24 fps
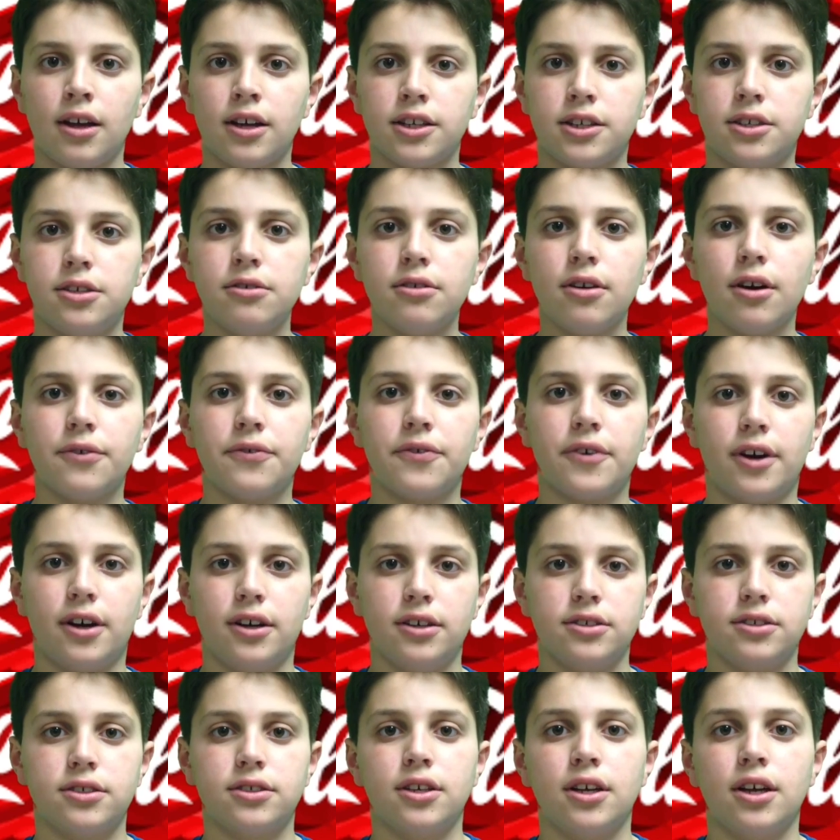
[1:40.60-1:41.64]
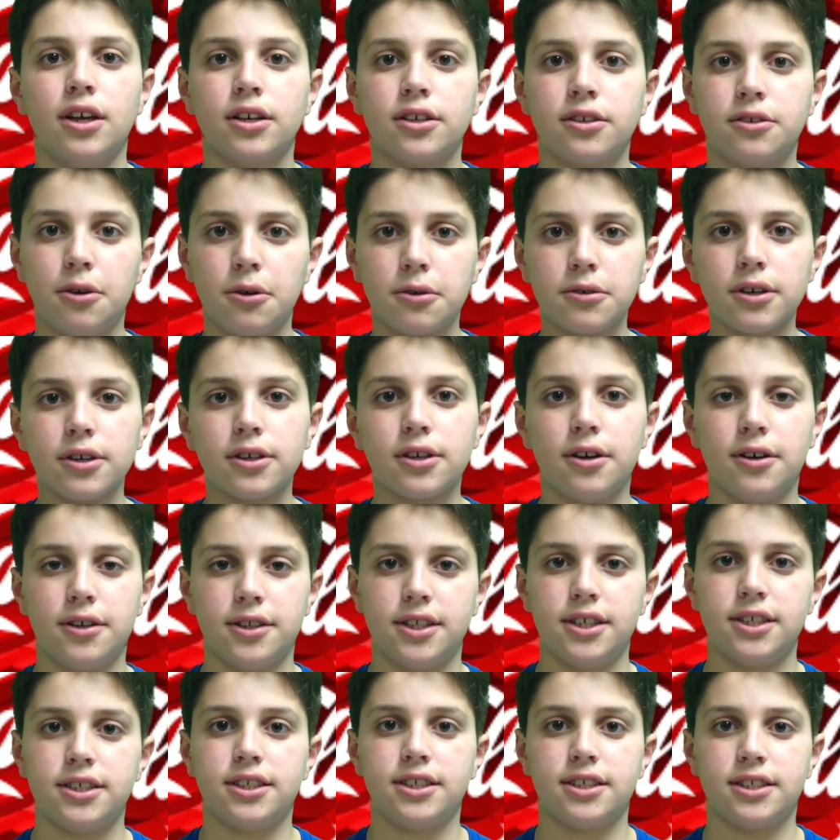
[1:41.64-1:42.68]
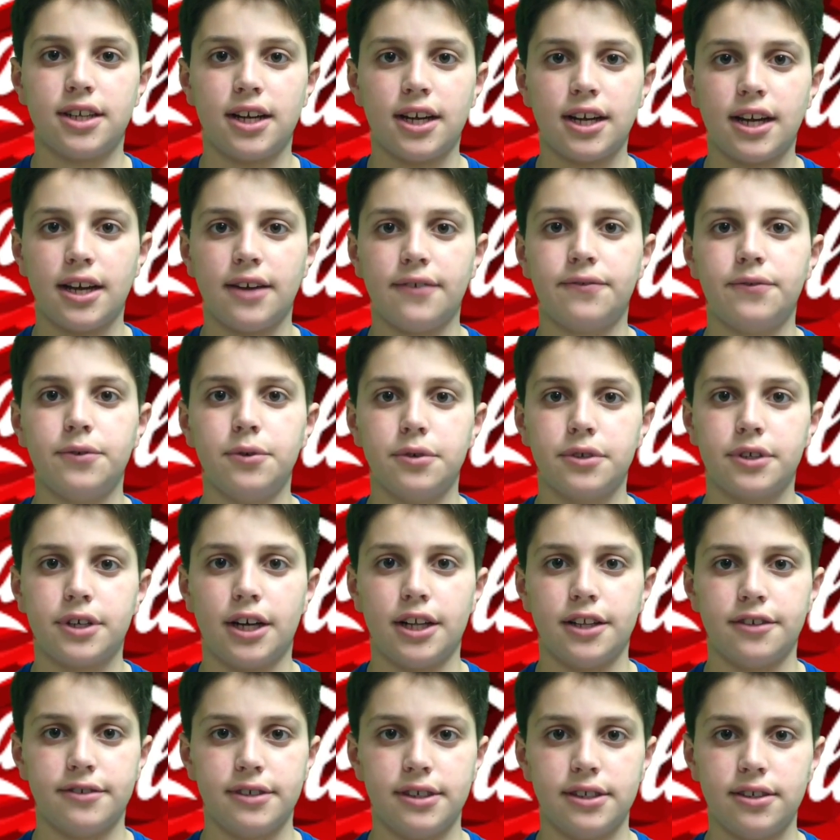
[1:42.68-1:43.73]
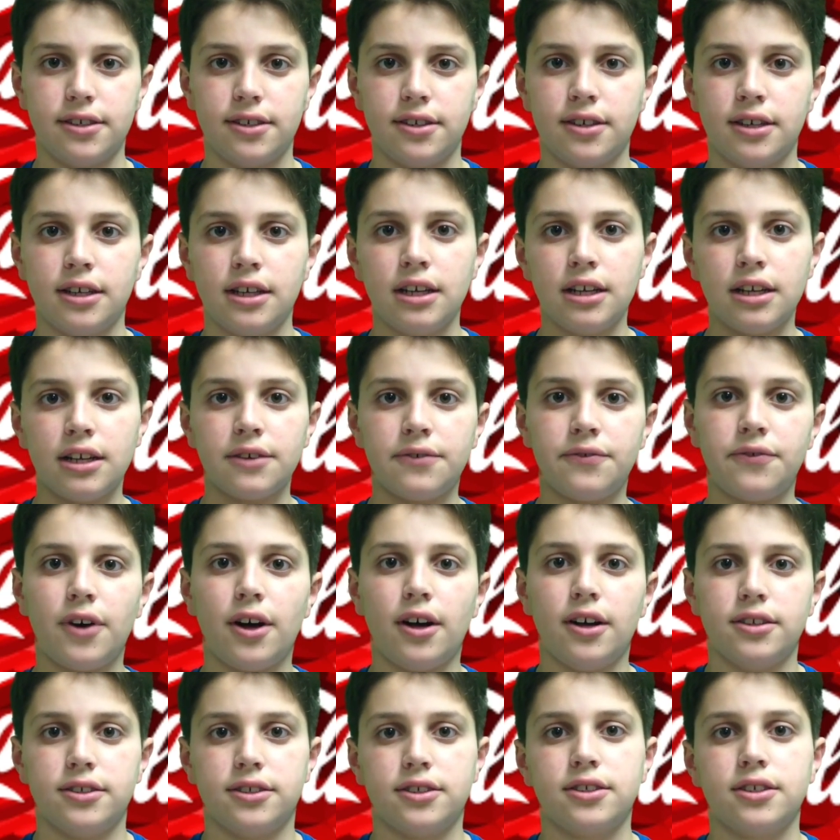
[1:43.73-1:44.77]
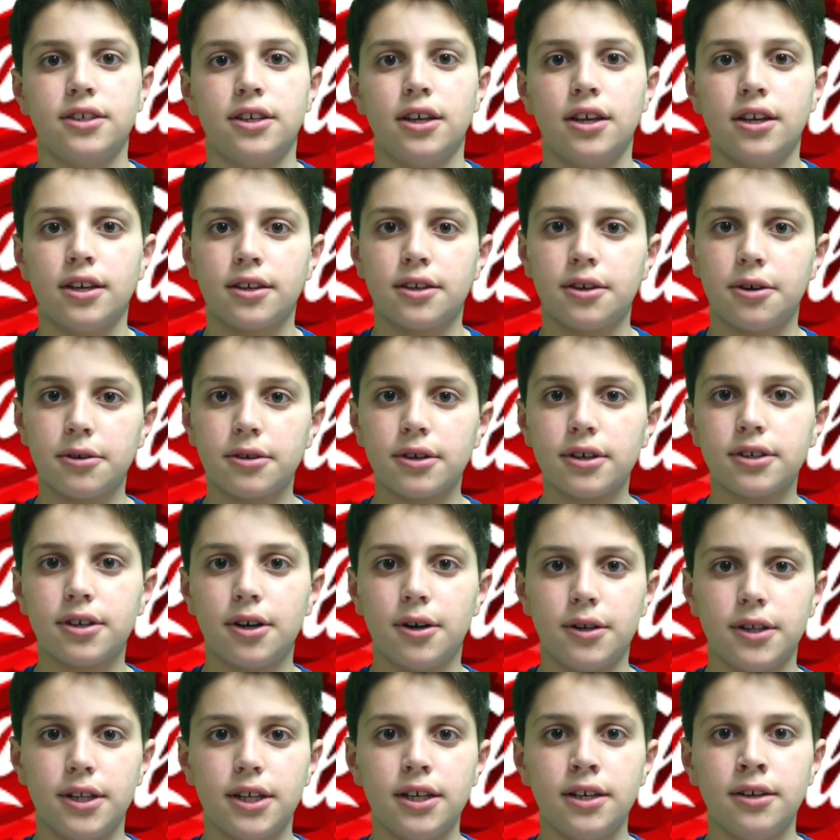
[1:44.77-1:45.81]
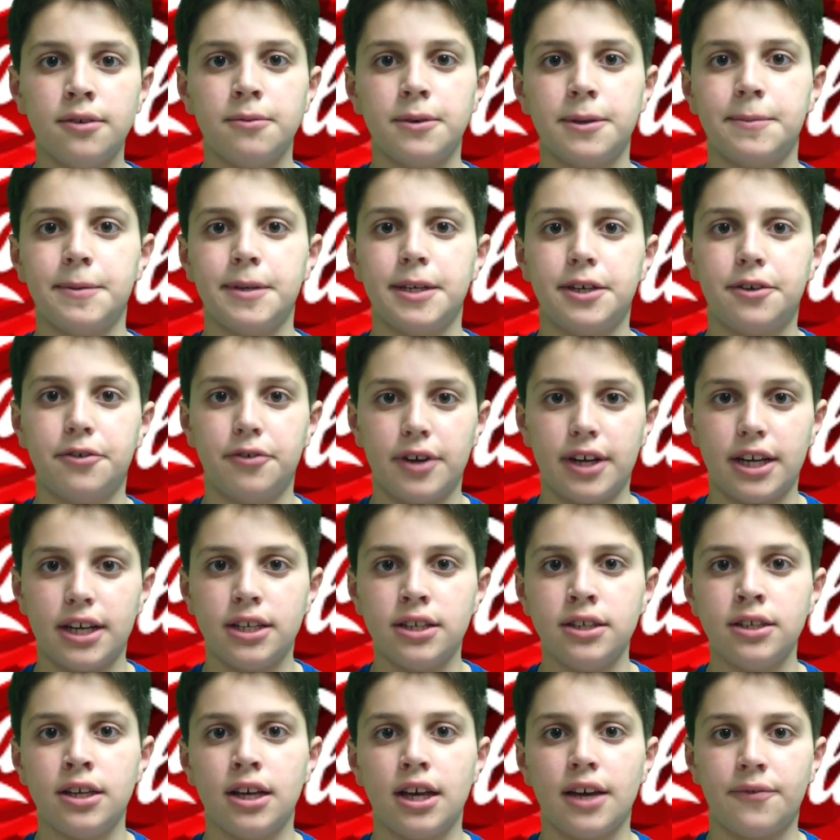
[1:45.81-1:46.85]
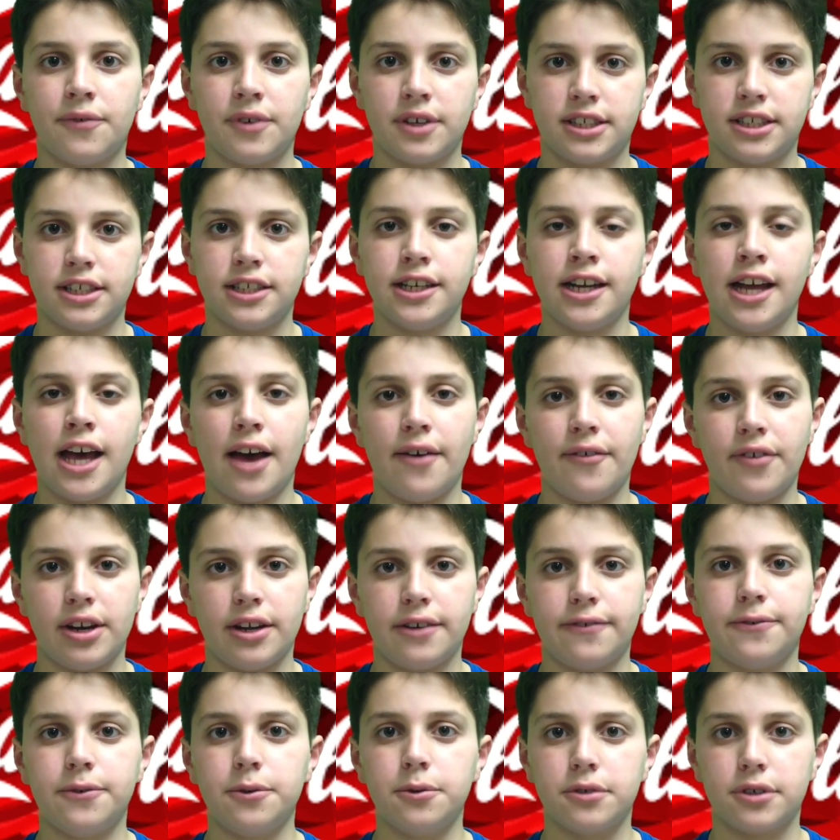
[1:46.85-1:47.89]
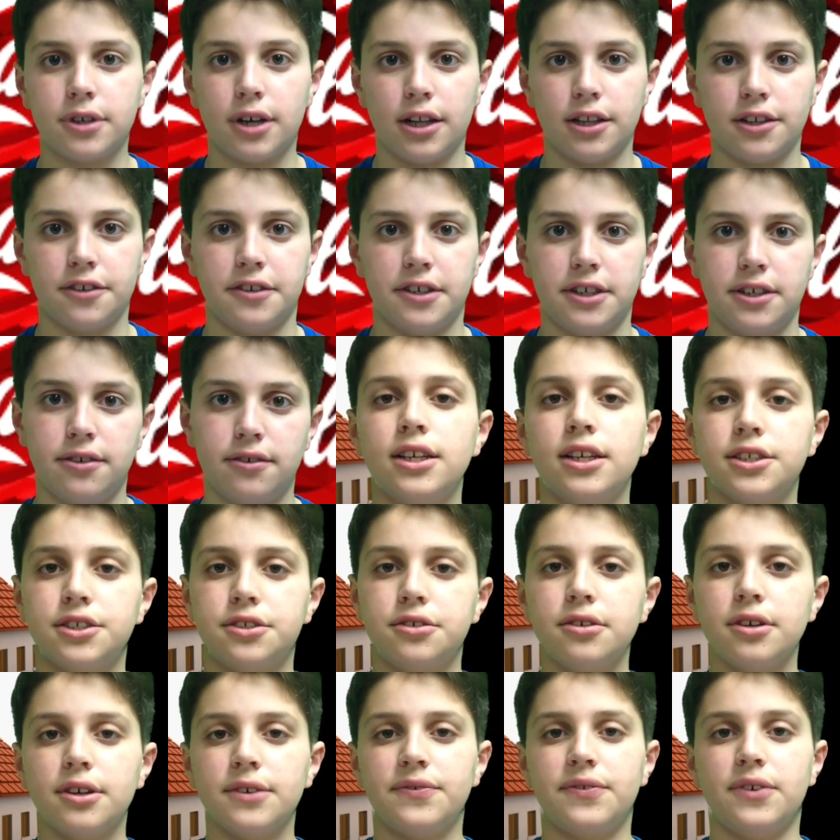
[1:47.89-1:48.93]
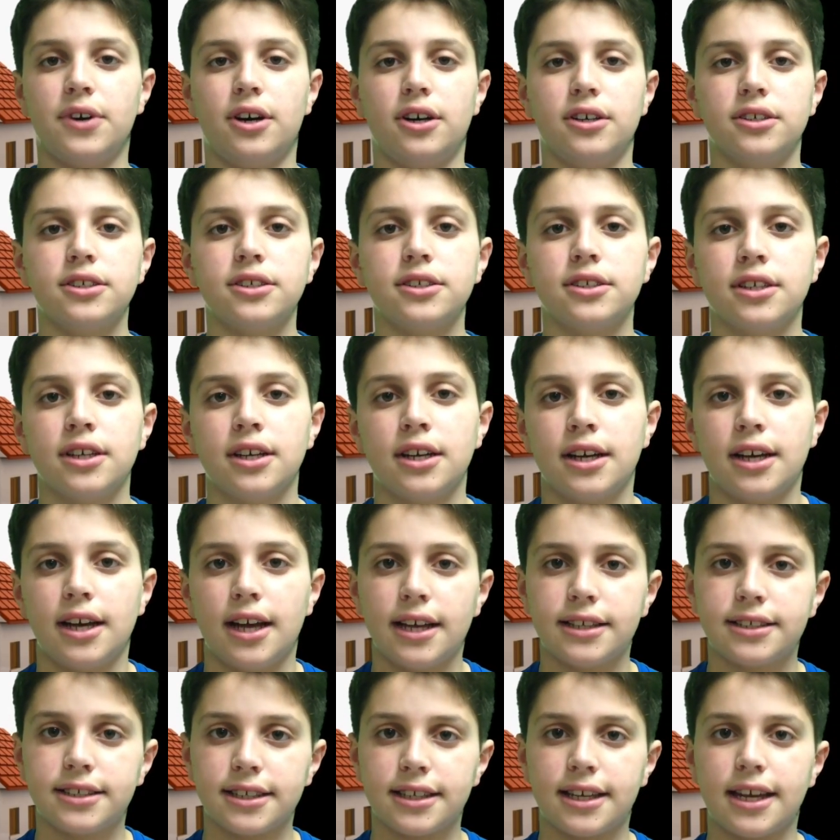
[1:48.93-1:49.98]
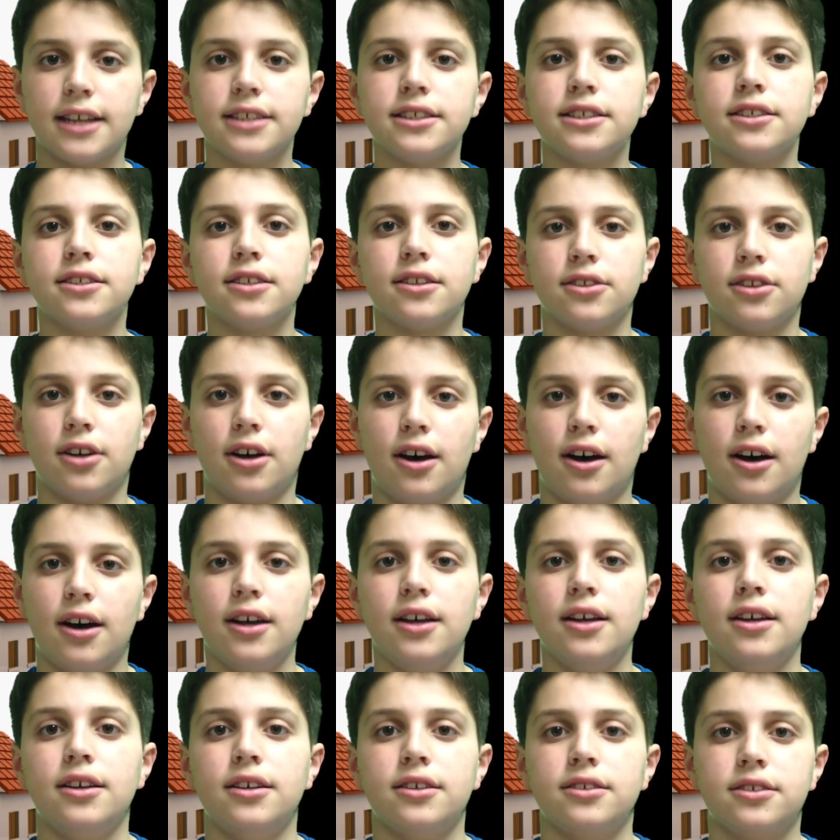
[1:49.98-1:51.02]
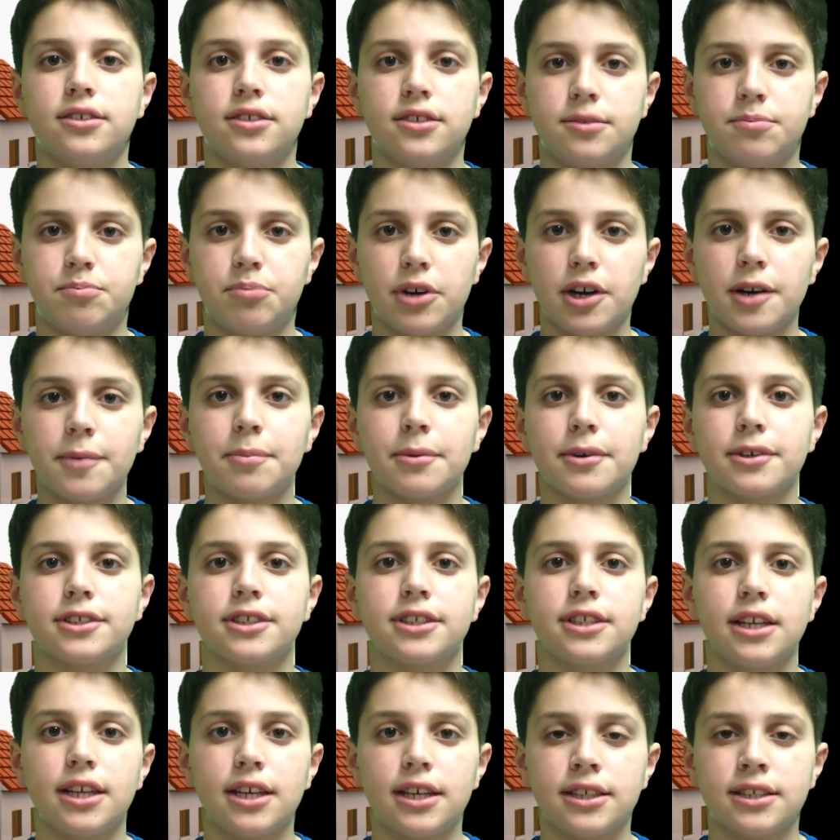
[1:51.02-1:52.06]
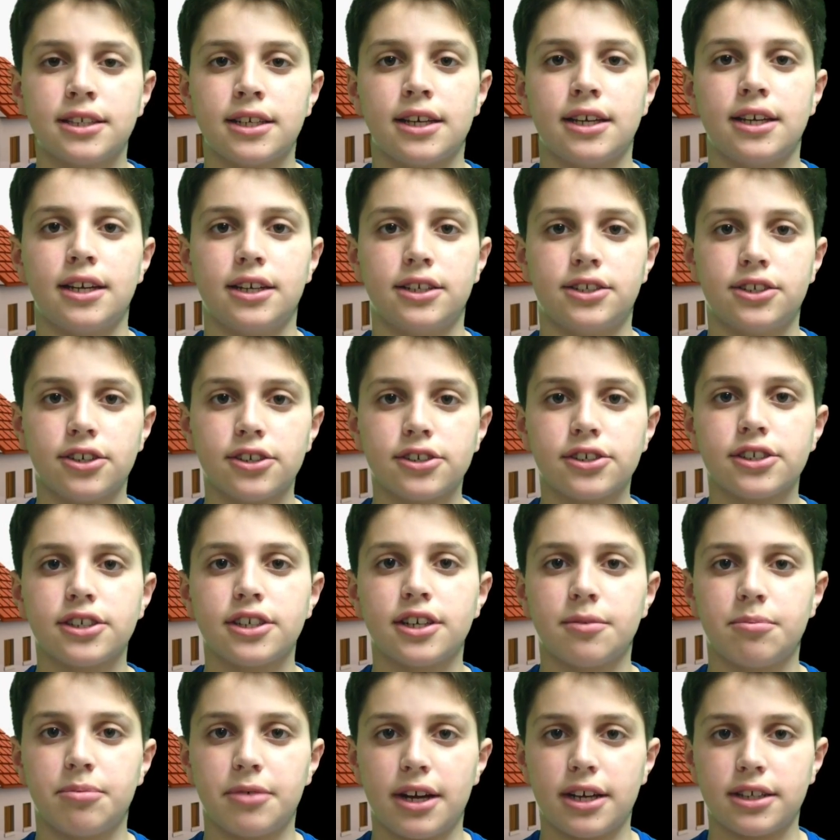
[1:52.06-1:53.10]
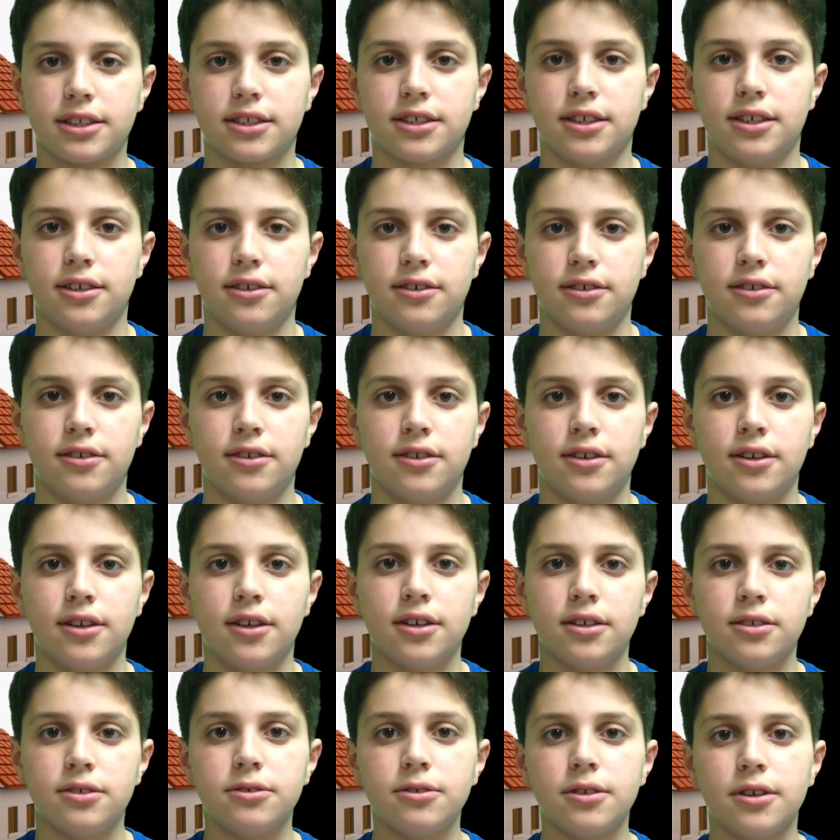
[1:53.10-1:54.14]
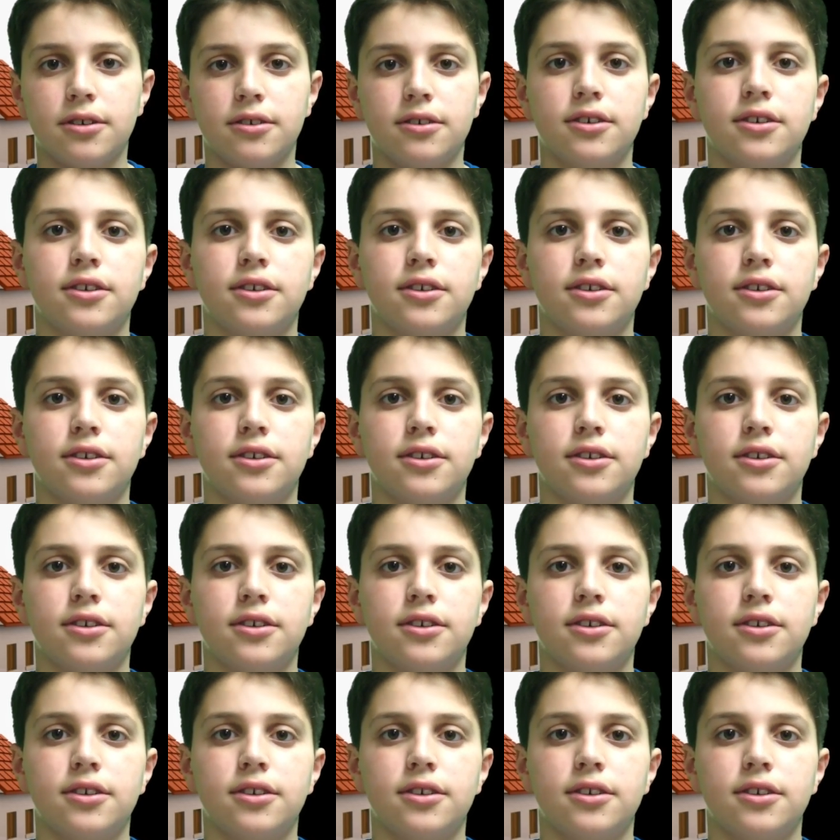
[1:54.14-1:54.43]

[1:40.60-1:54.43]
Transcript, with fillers: True or false? Coca Cola does not have food coloring. False. Coca Cola would be green if it didn't have any food coloring. True or false? It's against the law to burp or sneeze in a church in Nebraska. True.